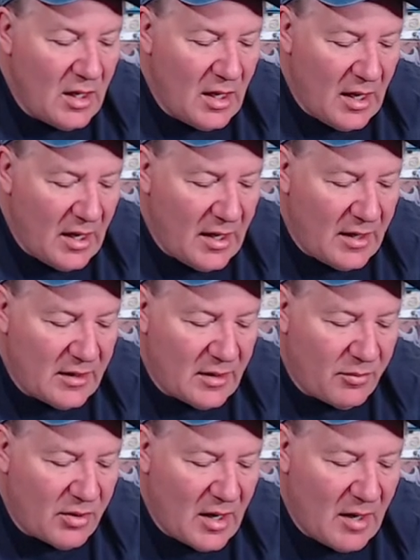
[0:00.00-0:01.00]
And the
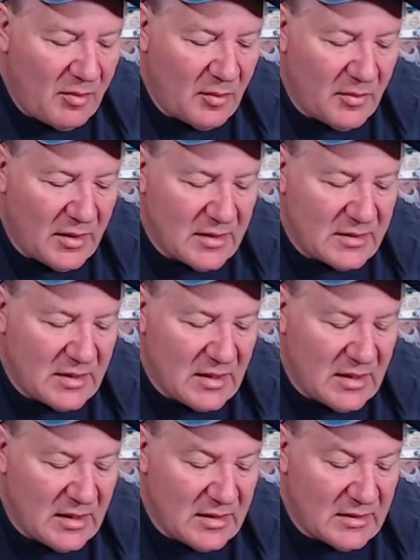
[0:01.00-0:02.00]
problem is,
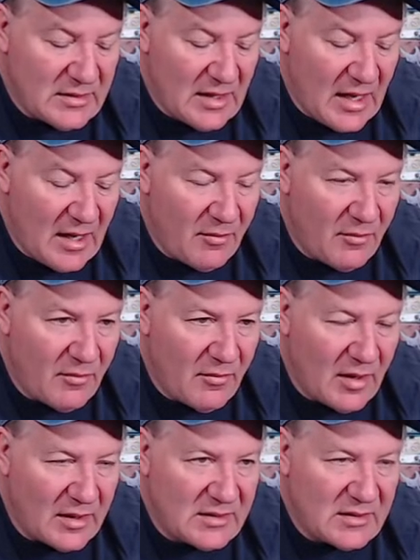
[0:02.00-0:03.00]
is that
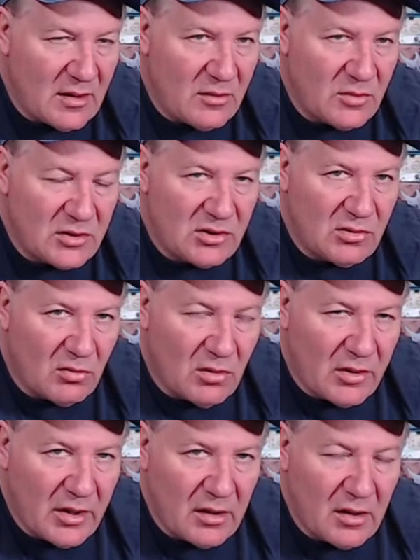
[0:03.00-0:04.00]
my son was
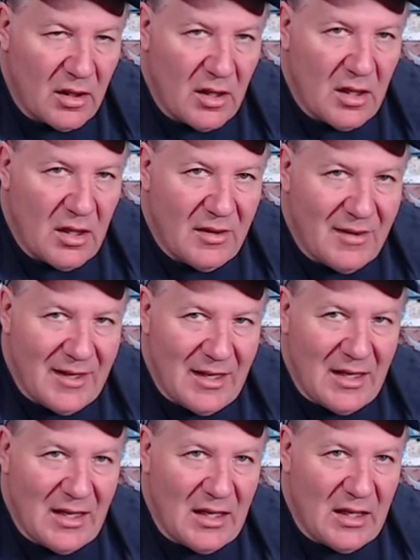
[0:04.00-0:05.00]
storing
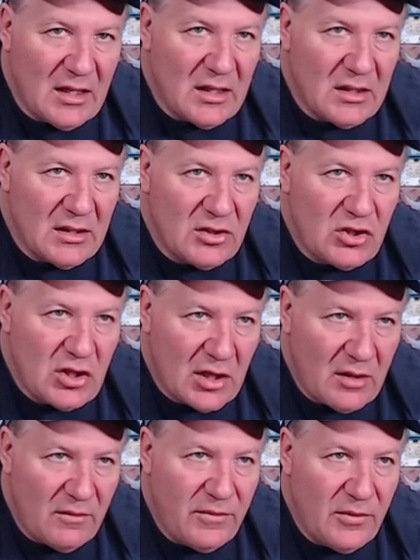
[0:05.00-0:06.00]
the
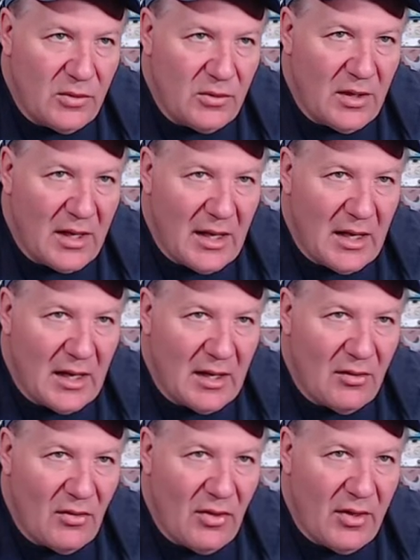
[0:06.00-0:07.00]
chicken food
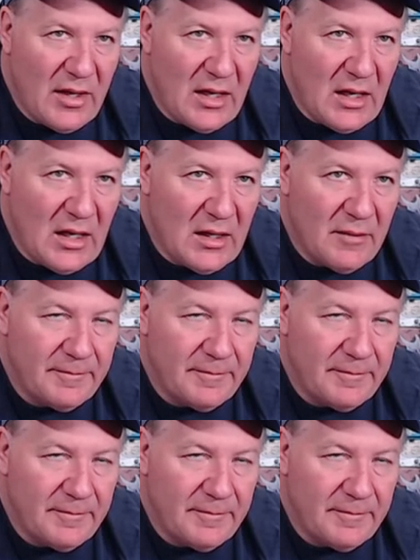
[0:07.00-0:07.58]
and the